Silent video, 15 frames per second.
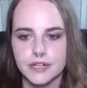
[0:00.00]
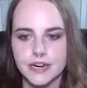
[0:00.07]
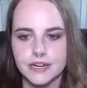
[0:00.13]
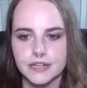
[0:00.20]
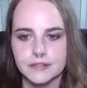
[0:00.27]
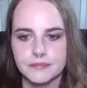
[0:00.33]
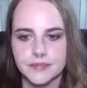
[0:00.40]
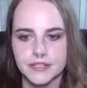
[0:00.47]

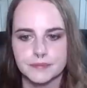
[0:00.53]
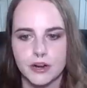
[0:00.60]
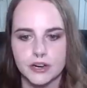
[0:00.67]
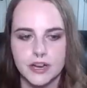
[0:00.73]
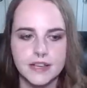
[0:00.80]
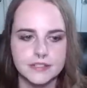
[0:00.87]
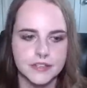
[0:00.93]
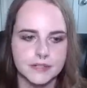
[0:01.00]
um, this
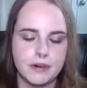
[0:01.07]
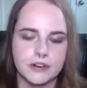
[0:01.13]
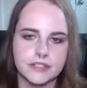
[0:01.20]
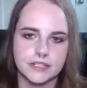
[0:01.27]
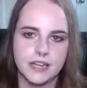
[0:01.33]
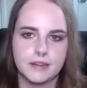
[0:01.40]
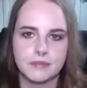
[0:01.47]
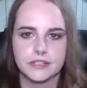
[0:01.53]
per so this
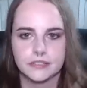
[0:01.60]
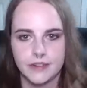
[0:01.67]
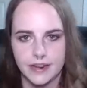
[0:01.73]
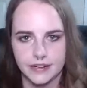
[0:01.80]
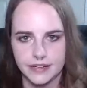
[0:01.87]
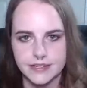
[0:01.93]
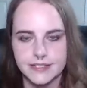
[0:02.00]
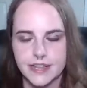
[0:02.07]
person came onto
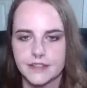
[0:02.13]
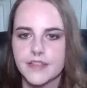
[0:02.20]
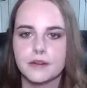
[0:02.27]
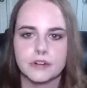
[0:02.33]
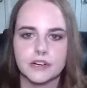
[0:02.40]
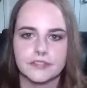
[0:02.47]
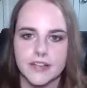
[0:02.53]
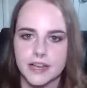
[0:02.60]
Reddit, said they
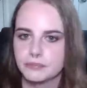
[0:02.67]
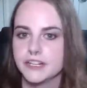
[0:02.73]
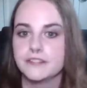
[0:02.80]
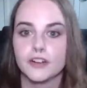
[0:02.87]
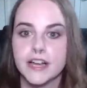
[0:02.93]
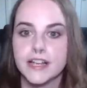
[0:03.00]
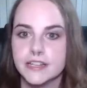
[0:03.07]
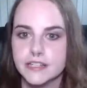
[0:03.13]
were a family
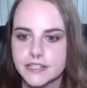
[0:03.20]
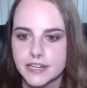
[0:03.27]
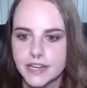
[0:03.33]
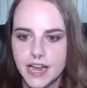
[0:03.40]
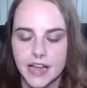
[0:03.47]
friend,